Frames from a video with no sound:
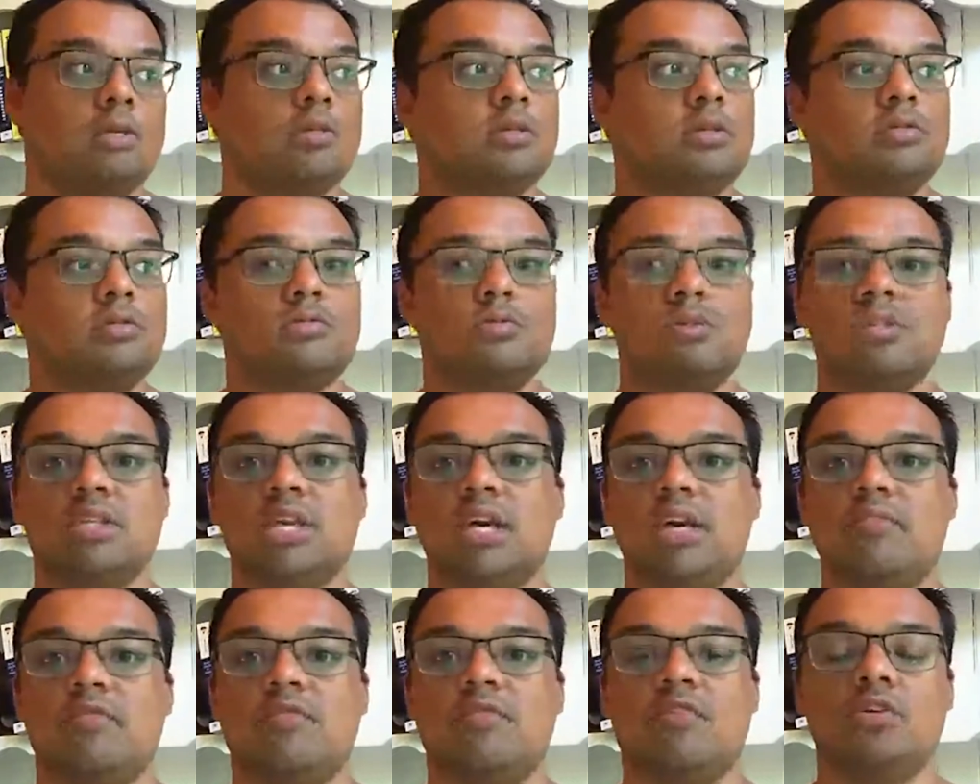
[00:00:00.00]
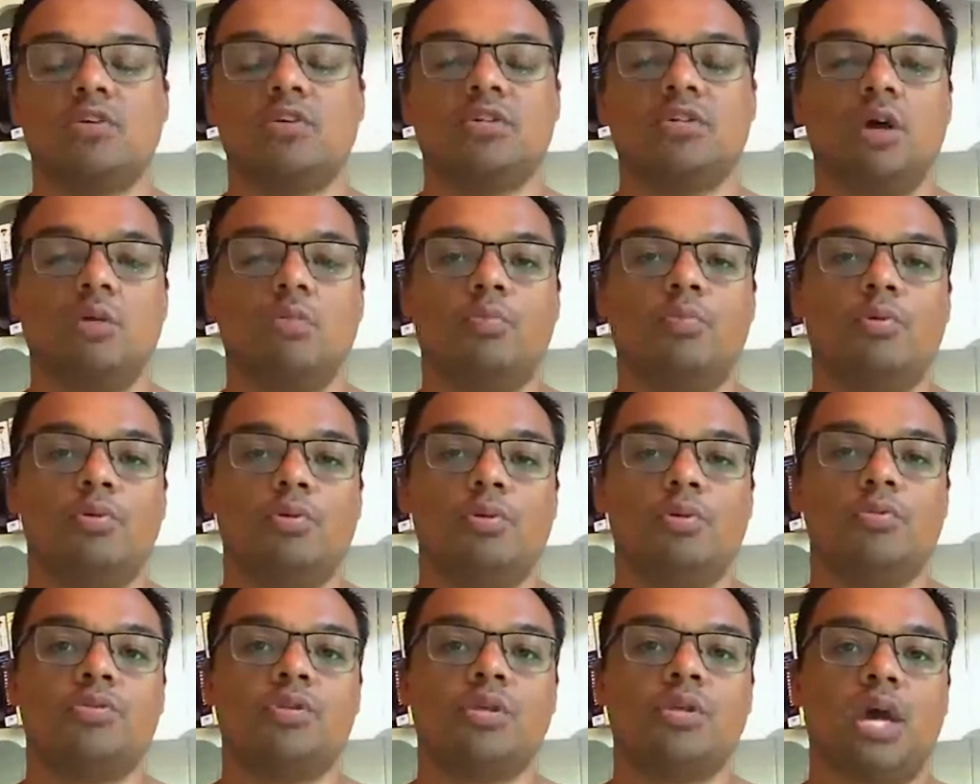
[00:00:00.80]
So say, for example,
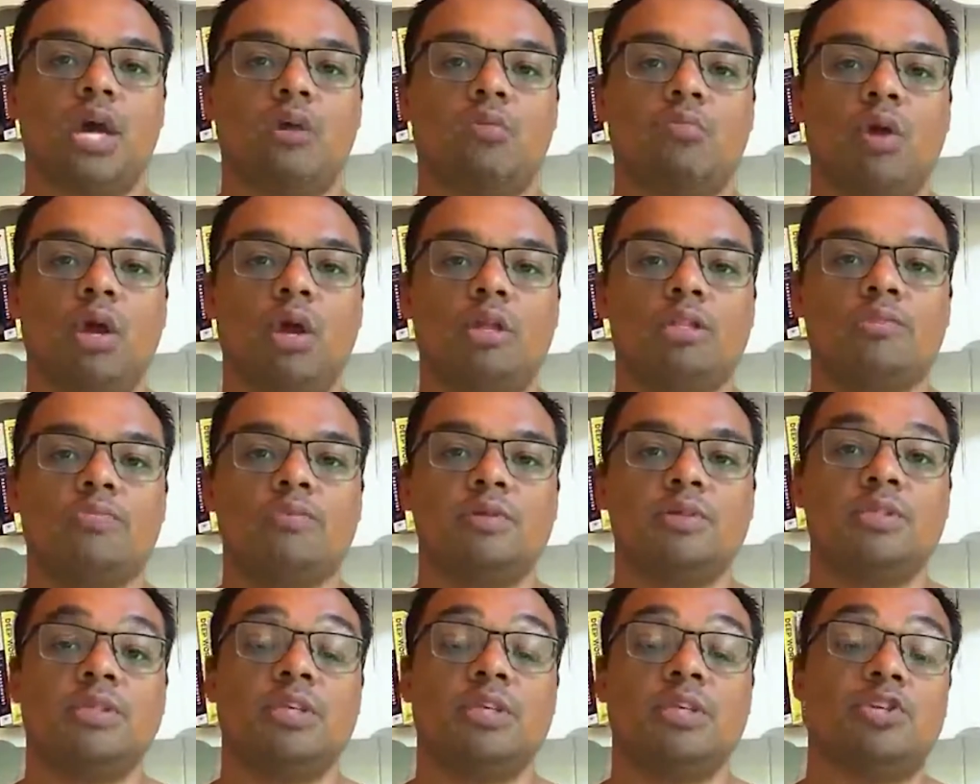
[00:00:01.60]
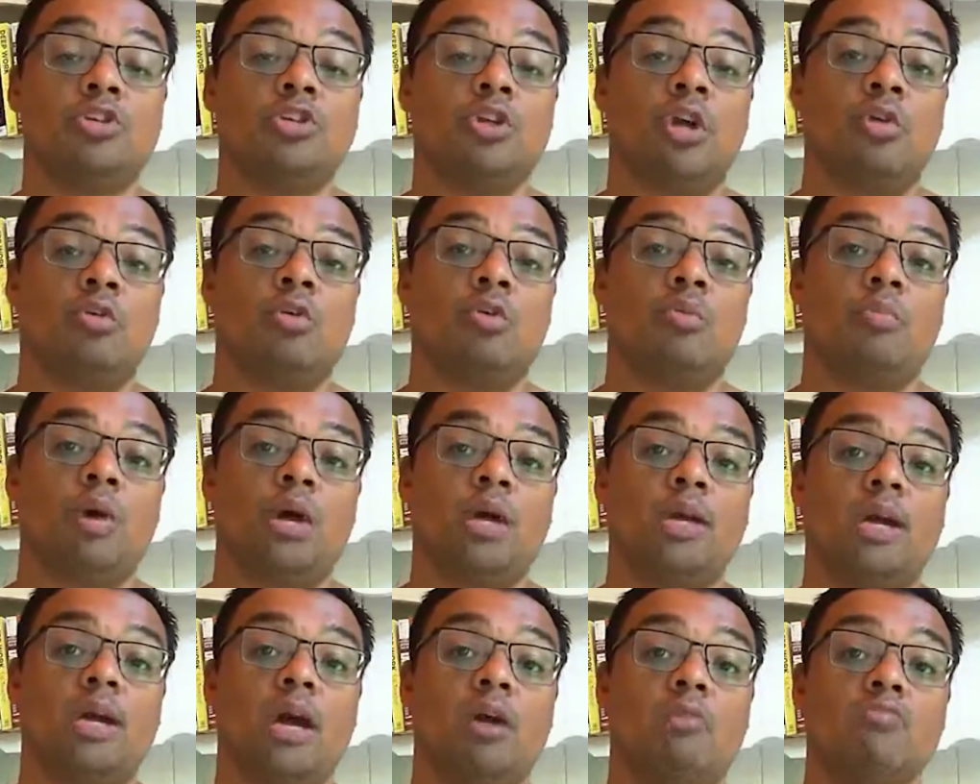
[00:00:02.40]
you turn around to me and say, do you know what,
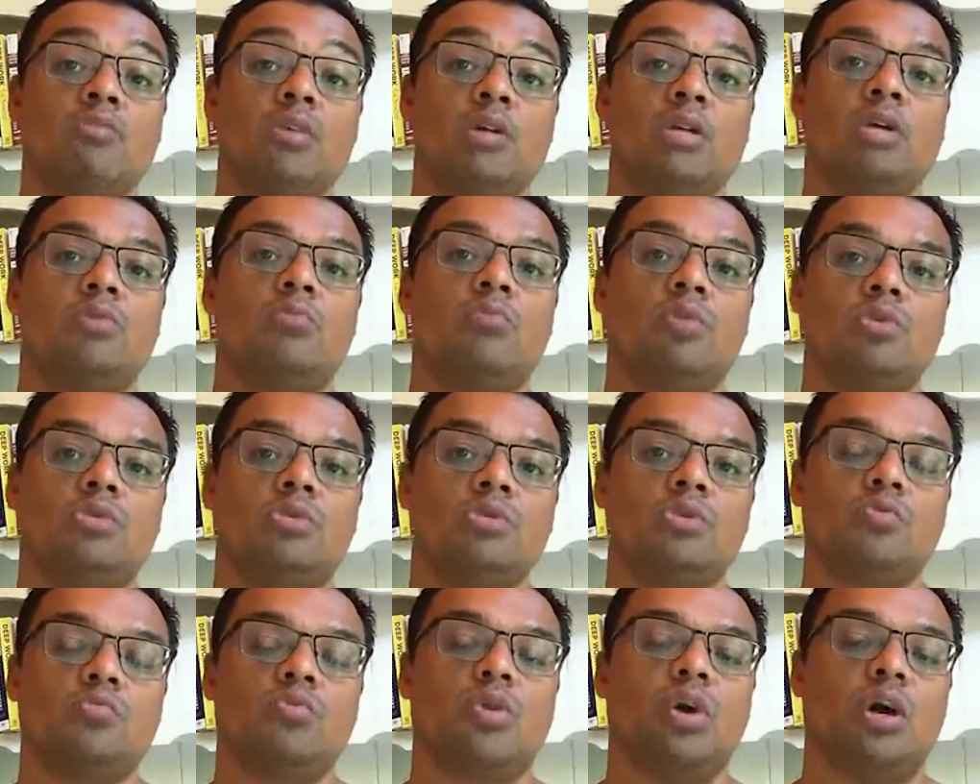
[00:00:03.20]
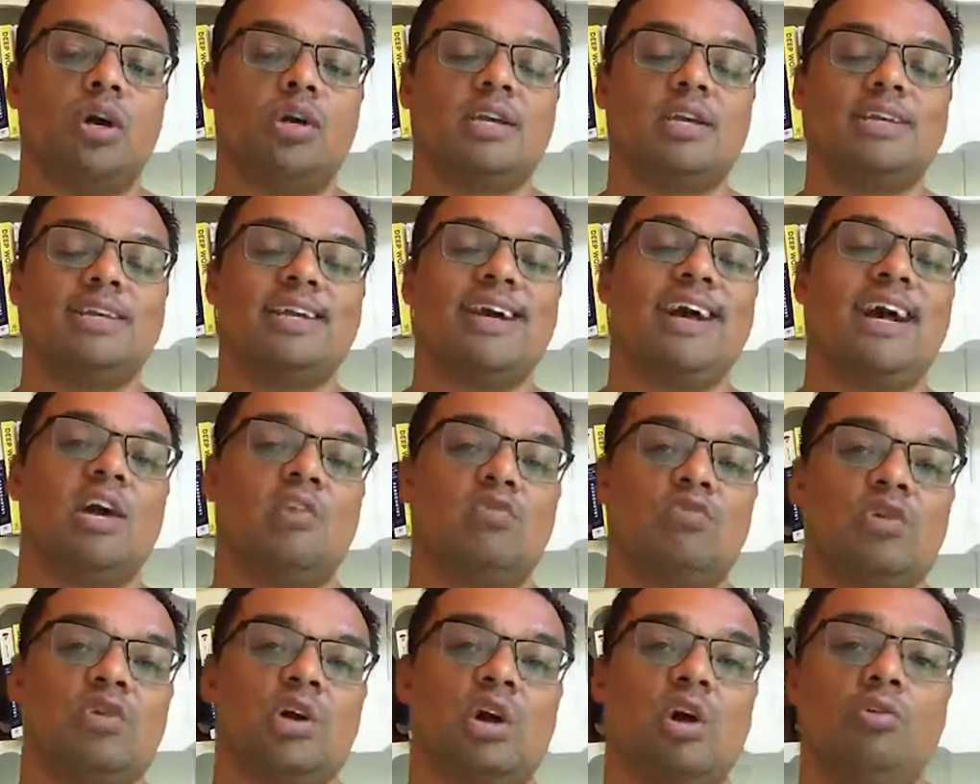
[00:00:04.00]
Mike? I really want to work in
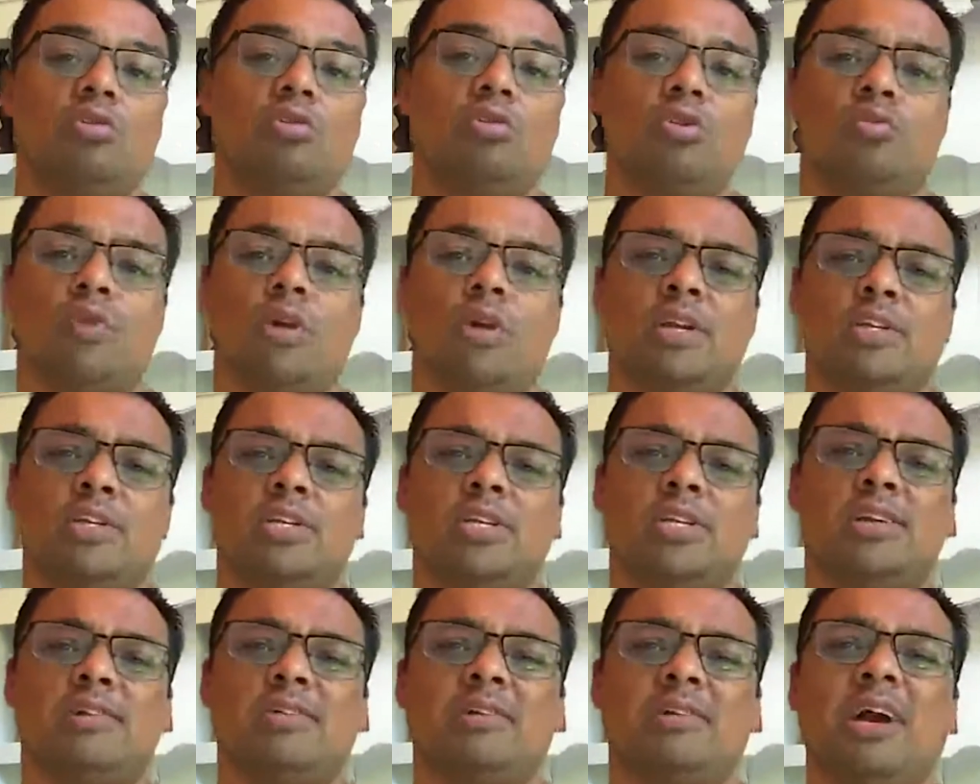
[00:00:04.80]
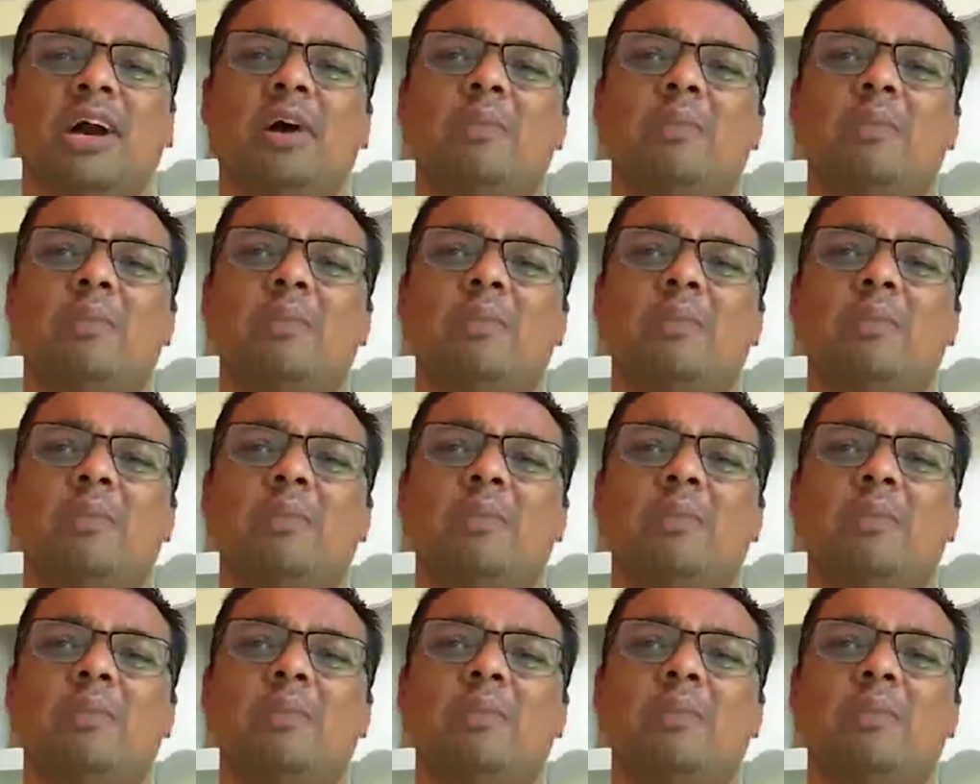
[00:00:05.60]
agricultural engineering.